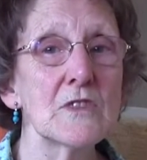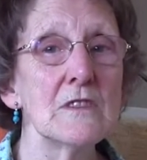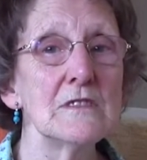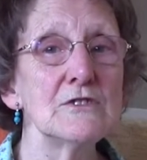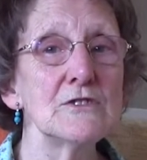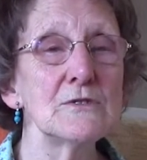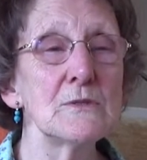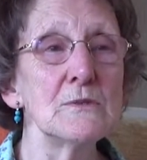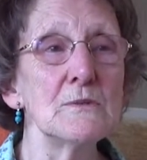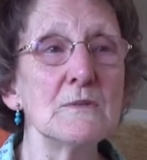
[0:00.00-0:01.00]
And
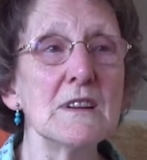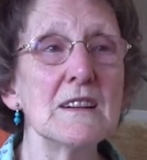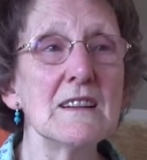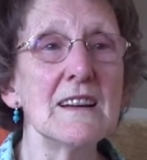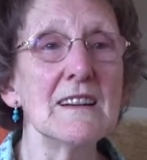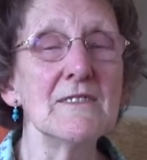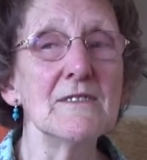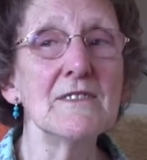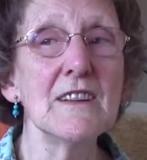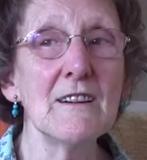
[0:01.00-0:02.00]
so uh,
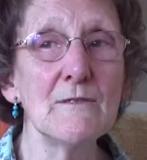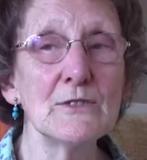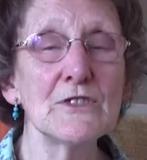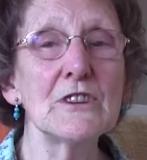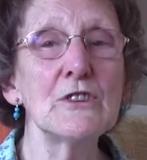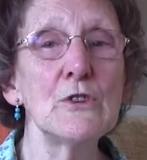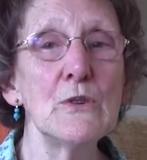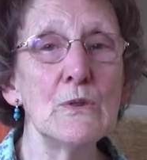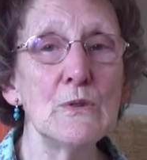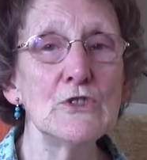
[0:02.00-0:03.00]
that was a
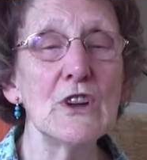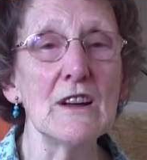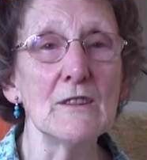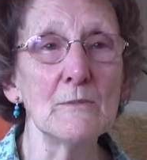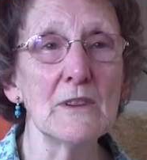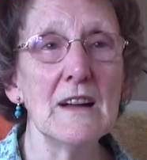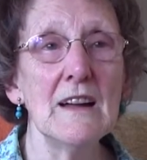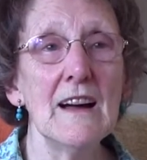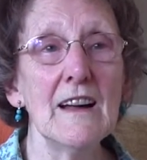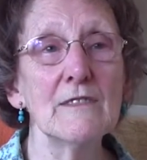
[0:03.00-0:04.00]
huge help.
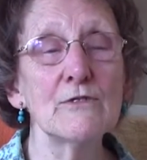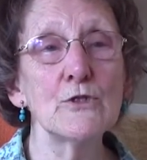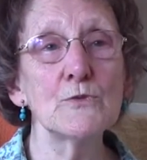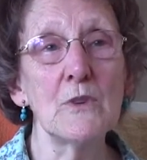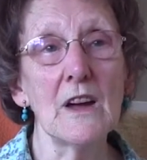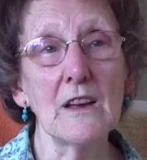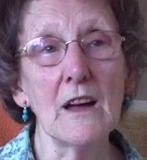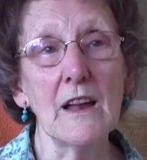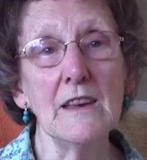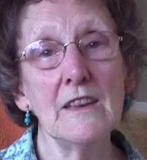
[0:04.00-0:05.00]
And of course we had
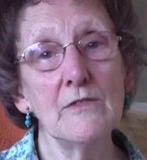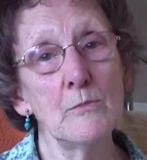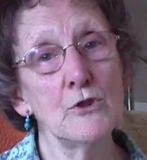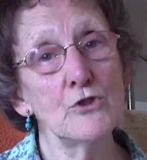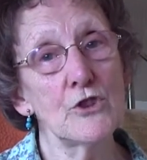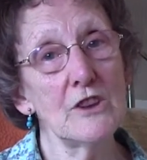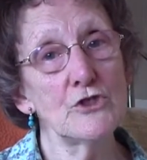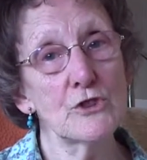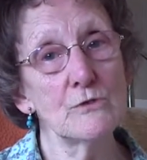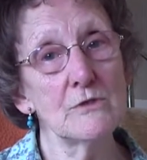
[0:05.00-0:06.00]
a navy blue
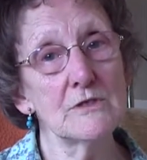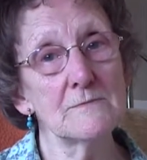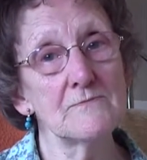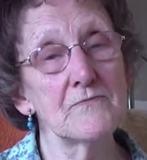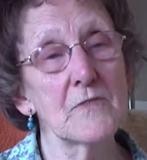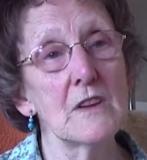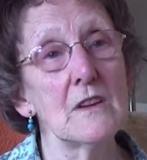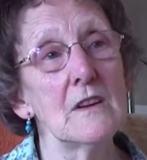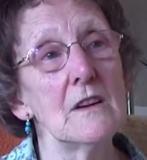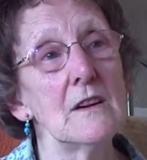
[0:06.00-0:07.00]
trench coat
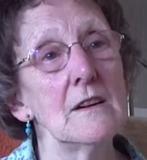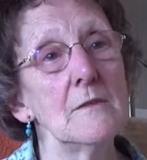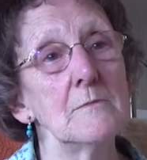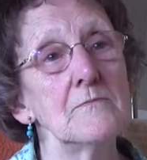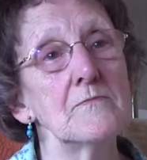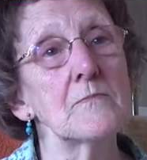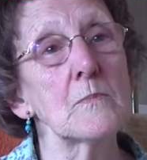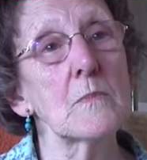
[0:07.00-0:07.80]
um,